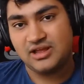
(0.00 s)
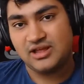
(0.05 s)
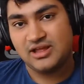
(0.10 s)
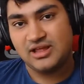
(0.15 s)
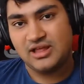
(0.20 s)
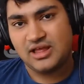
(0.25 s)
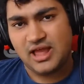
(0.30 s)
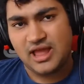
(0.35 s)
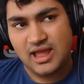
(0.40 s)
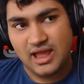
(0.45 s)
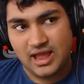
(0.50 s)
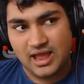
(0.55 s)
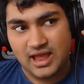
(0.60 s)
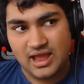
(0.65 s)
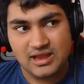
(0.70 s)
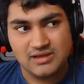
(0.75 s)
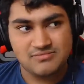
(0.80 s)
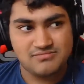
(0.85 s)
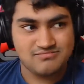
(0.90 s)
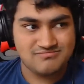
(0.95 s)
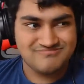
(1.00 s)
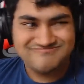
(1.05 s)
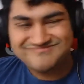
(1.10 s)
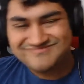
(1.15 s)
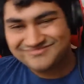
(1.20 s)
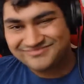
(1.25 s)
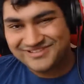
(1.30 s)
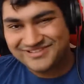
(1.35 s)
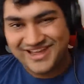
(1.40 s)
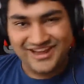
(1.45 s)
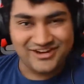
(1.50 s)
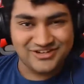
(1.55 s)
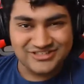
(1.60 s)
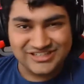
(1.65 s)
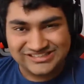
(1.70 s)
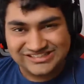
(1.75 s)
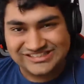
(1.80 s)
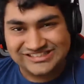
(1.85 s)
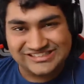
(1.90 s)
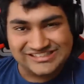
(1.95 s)
And Nader's like,
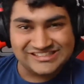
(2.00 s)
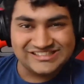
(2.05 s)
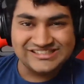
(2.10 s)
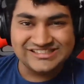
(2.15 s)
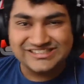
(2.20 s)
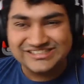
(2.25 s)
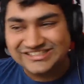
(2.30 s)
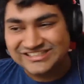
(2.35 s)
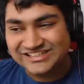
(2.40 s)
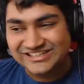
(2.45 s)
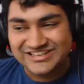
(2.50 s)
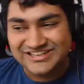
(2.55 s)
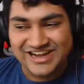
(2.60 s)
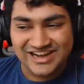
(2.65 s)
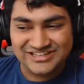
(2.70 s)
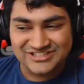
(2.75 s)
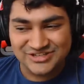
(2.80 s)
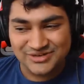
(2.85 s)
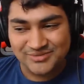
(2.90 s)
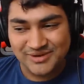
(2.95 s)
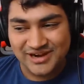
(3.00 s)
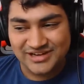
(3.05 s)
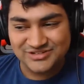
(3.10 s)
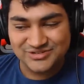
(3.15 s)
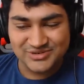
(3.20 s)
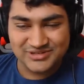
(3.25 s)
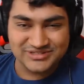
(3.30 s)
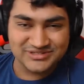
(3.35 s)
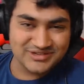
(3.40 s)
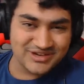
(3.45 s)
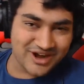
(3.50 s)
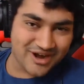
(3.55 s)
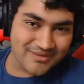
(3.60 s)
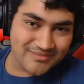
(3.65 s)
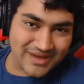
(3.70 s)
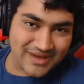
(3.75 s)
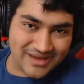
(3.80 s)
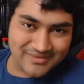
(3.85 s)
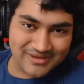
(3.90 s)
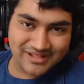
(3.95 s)
not so much, which,
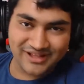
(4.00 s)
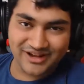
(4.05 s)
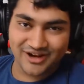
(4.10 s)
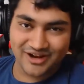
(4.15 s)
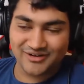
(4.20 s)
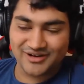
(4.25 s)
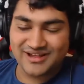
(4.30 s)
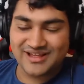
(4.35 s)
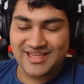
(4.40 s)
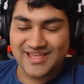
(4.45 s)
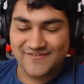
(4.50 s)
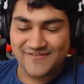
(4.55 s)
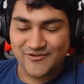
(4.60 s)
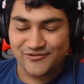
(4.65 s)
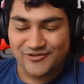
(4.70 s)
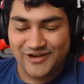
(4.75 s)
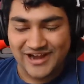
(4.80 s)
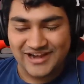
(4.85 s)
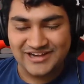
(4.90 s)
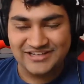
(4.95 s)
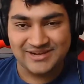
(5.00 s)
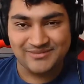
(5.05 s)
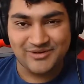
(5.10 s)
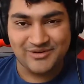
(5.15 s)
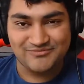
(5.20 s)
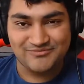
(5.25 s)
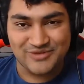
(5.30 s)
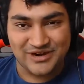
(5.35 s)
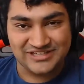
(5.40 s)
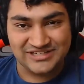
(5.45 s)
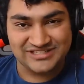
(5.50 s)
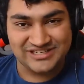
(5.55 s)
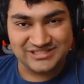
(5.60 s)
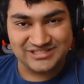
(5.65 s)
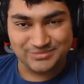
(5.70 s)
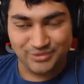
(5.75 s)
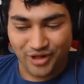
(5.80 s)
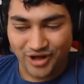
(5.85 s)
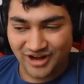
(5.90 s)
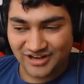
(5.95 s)
maybe, if you've read some of Preston's
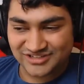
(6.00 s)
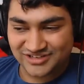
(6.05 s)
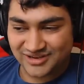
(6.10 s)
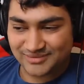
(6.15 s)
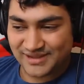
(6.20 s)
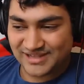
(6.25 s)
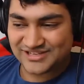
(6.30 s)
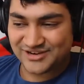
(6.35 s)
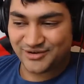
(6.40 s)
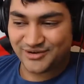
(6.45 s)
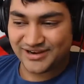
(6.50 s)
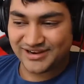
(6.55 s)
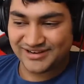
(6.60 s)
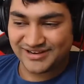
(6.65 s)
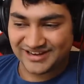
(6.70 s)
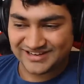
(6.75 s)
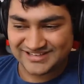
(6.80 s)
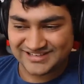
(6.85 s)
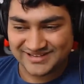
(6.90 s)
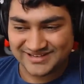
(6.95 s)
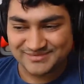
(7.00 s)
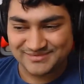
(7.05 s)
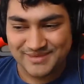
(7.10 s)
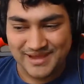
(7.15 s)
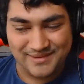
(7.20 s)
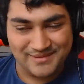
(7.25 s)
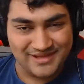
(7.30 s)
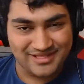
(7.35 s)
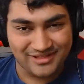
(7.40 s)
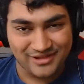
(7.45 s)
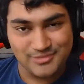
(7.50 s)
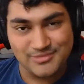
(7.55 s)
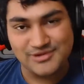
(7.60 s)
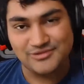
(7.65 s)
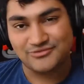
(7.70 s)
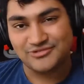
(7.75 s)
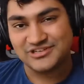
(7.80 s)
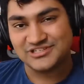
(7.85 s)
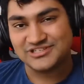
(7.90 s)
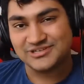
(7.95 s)
blogs on Basecoin, that seems maybe a little bit
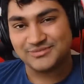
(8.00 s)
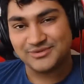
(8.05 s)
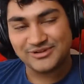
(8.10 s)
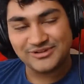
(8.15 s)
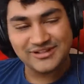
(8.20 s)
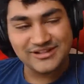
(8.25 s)
reasonable.